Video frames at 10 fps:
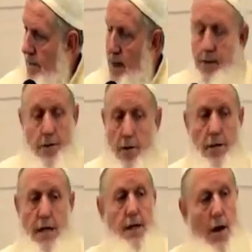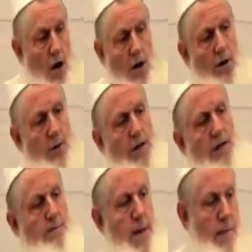And you don't need to argue with
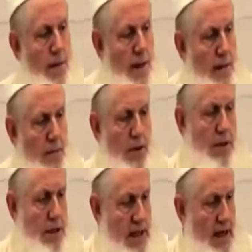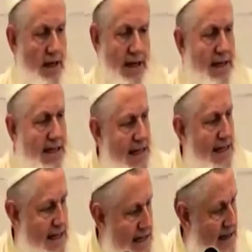these people about a book that doesn't
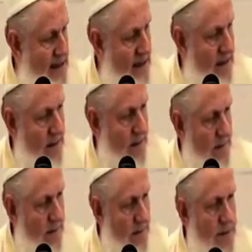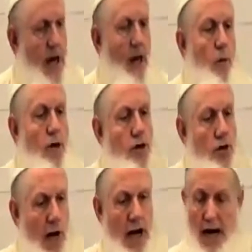exist. Tell them what
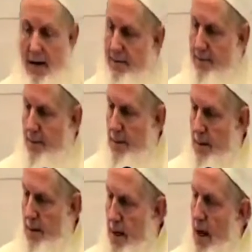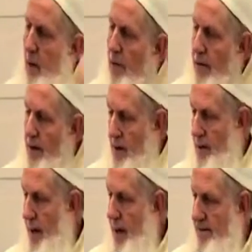you have, not what they
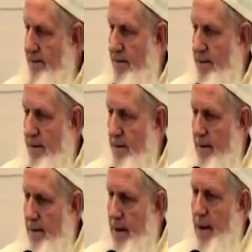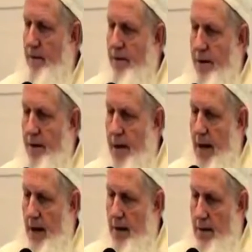don't have. Let them figure it
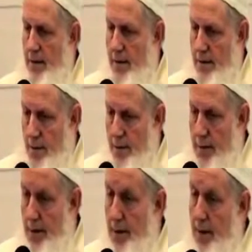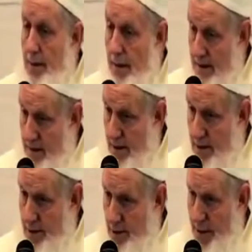out. Remember, it's their
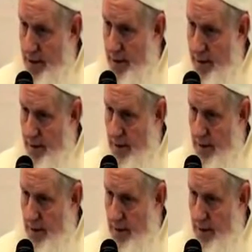choice.